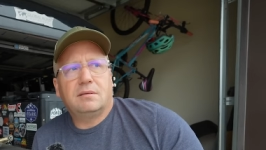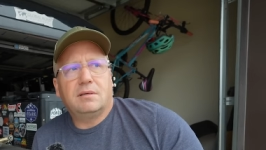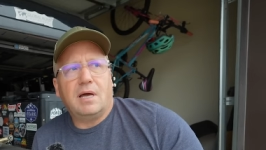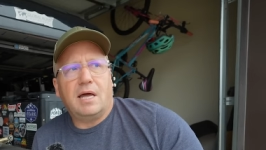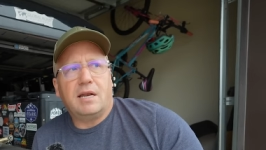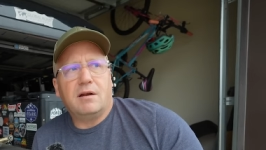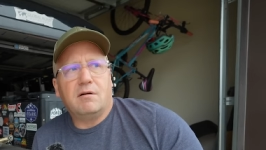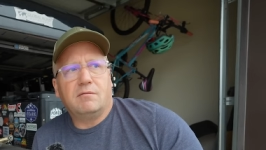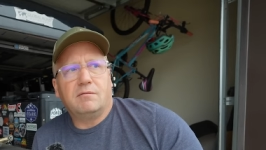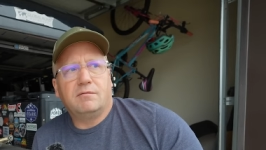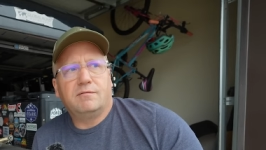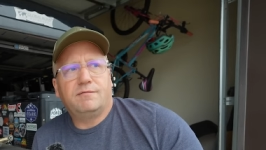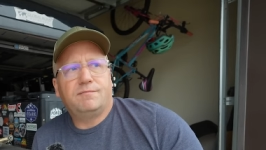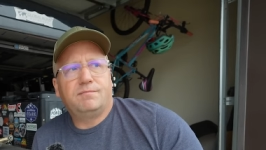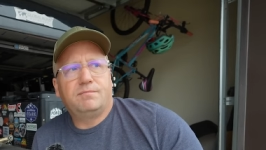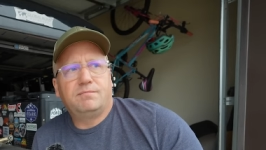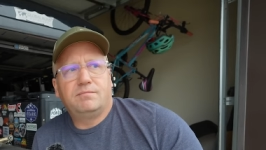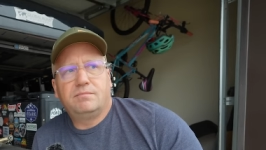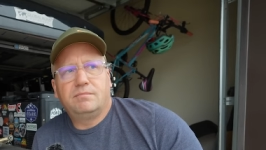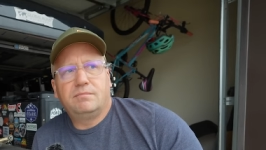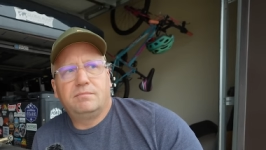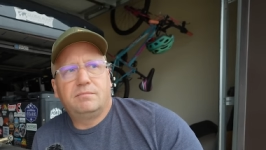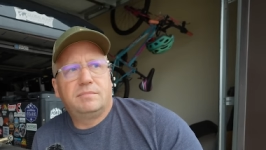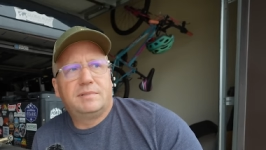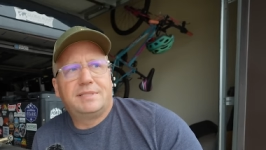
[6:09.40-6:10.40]
I don't
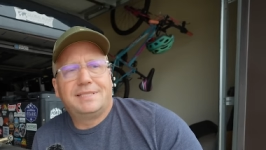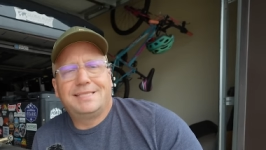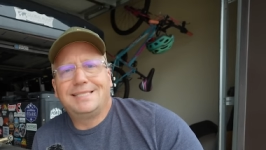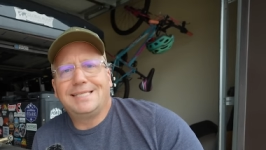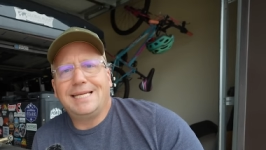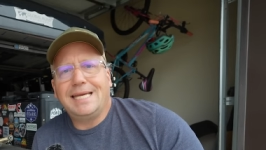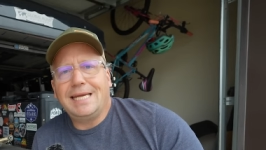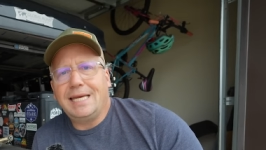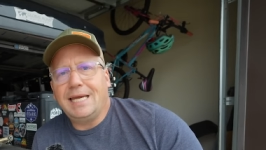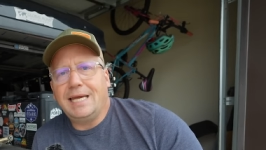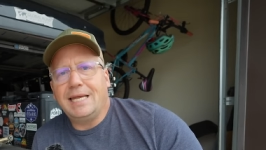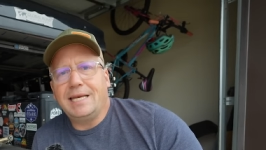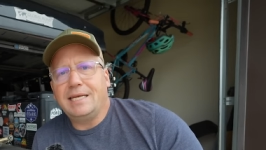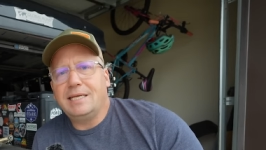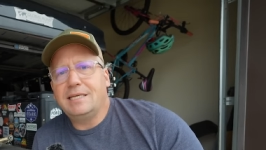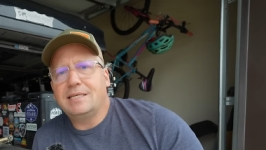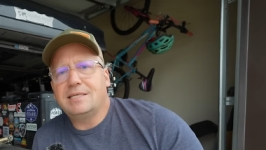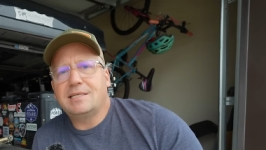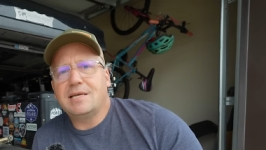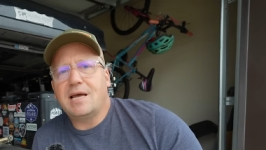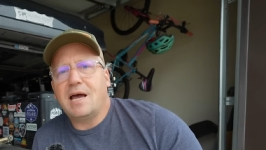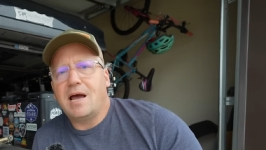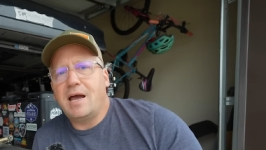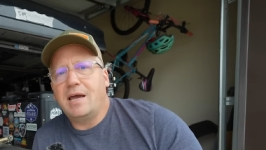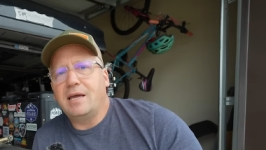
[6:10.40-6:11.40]
see any
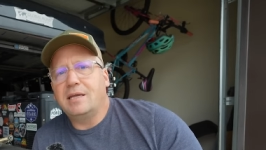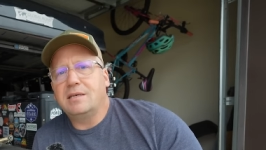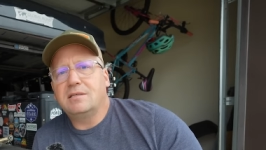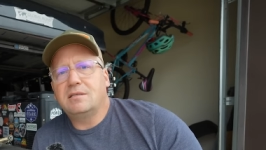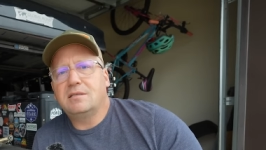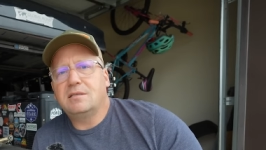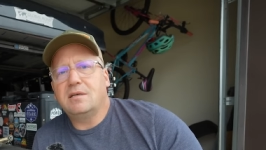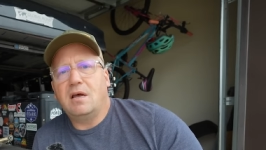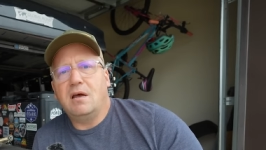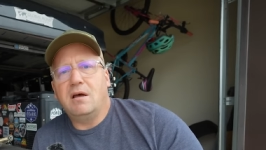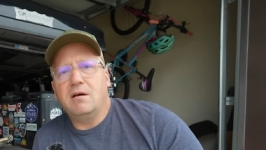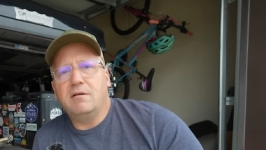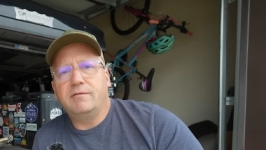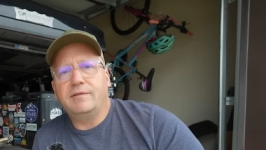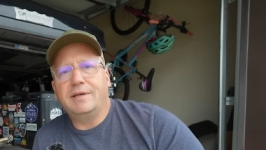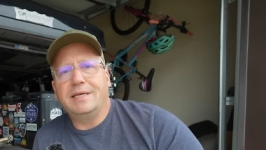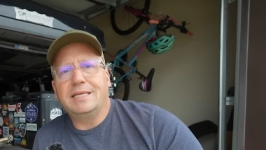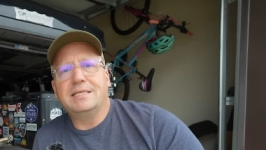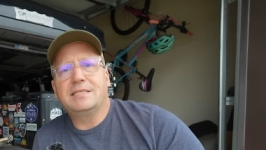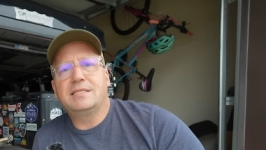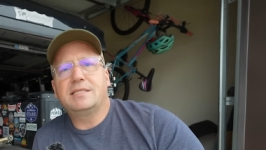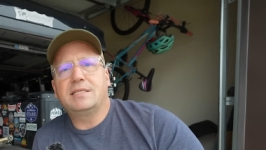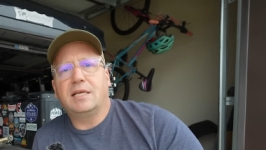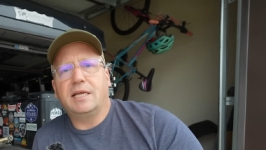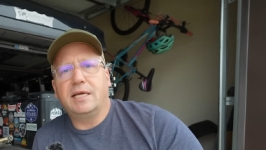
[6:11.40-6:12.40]
signs of
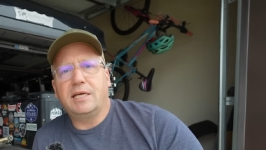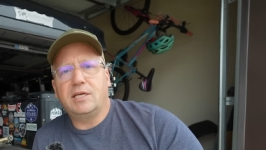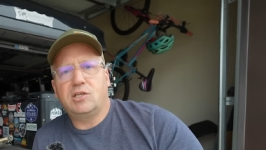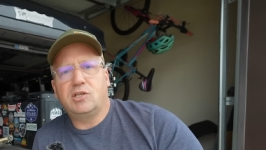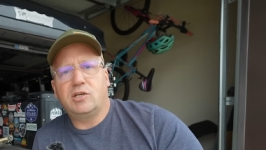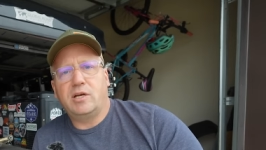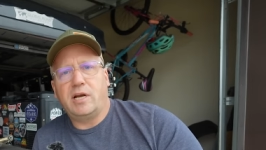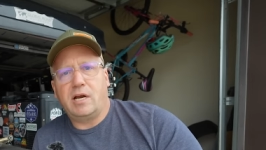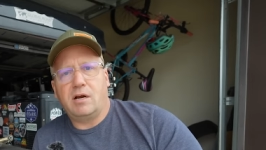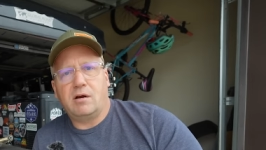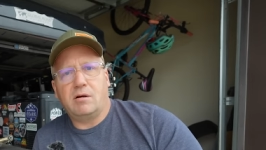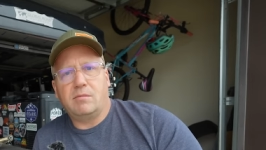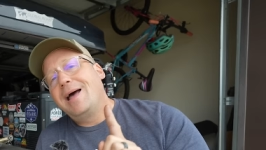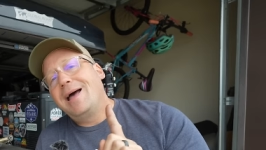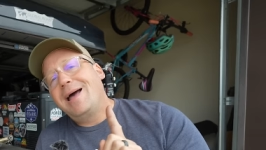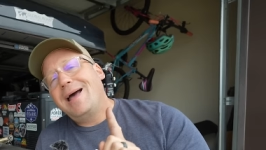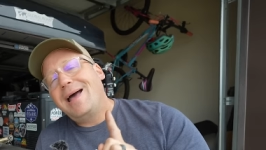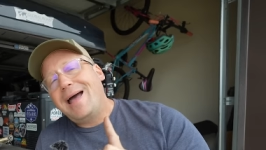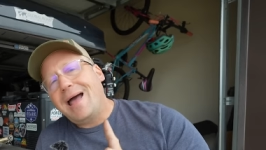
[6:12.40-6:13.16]
installation error.